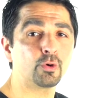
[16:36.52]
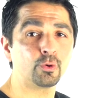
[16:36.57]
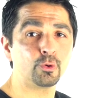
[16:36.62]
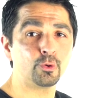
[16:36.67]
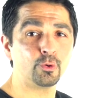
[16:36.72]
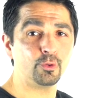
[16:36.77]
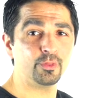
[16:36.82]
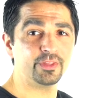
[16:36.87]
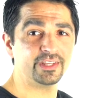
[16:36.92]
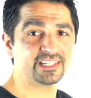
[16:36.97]

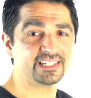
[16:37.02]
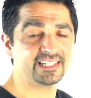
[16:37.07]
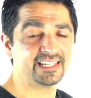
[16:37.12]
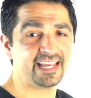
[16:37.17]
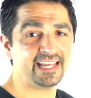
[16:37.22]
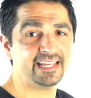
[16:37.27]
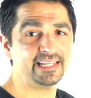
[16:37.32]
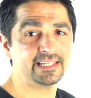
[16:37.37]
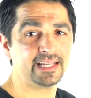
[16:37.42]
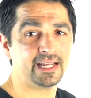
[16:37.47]
all this
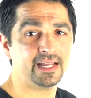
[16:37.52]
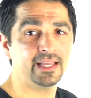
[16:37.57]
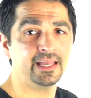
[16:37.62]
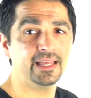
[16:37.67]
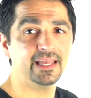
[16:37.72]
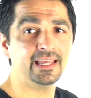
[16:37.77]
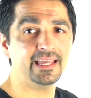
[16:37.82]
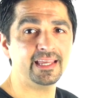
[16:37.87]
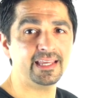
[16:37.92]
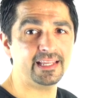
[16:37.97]
data
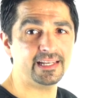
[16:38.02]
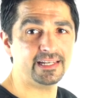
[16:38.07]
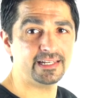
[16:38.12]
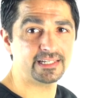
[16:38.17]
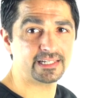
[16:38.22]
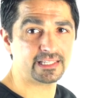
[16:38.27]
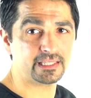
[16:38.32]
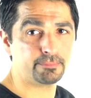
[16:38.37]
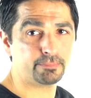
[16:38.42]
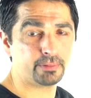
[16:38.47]

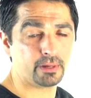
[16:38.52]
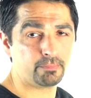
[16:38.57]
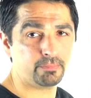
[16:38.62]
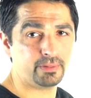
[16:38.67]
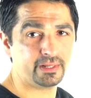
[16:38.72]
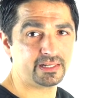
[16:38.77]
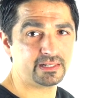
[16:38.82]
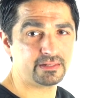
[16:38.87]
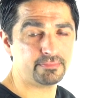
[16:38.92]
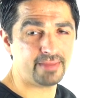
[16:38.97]
into the
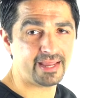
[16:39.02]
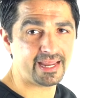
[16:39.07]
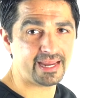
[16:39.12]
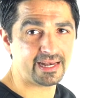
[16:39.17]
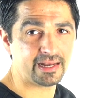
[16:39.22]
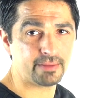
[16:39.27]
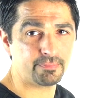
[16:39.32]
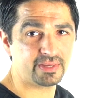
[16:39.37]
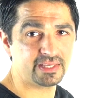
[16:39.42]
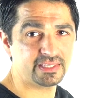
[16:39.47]
public
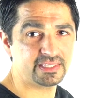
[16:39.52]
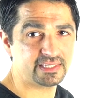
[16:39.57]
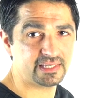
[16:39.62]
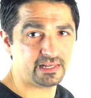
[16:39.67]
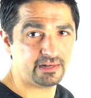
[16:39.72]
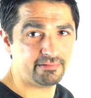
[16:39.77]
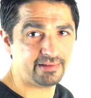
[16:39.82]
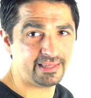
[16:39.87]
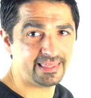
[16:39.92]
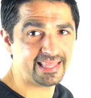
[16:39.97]
domain. I'm
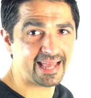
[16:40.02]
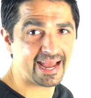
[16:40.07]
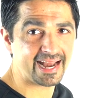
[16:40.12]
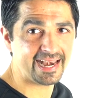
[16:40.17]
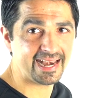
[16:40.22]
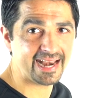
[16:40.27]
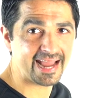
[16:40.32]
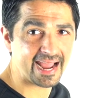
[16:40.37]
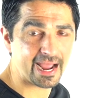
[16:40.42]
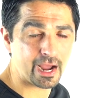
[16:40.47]
considering that
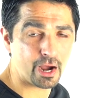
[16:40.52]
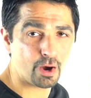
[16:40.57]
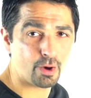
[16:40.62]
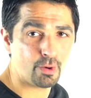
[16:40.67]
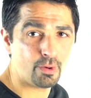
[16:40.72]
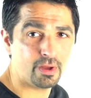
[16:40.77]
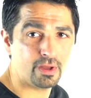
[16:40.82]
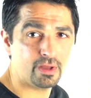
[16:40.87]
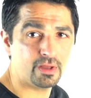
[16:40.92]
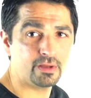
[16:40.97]

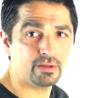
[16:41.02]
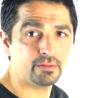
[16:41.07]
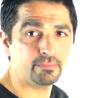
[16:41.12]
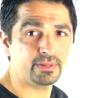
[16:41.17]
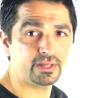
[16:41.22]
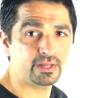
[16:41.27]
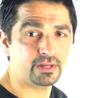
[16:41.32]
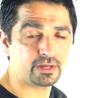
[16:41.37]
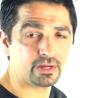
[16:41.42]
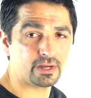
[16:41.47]
now,
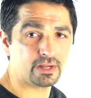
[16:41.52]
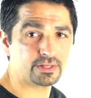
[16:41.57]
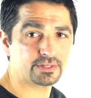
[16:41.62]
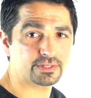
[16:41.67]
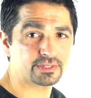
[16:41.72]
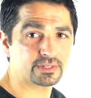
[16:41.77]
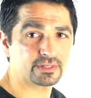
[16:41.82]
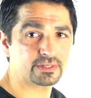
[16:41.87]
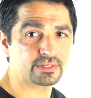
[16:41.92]
because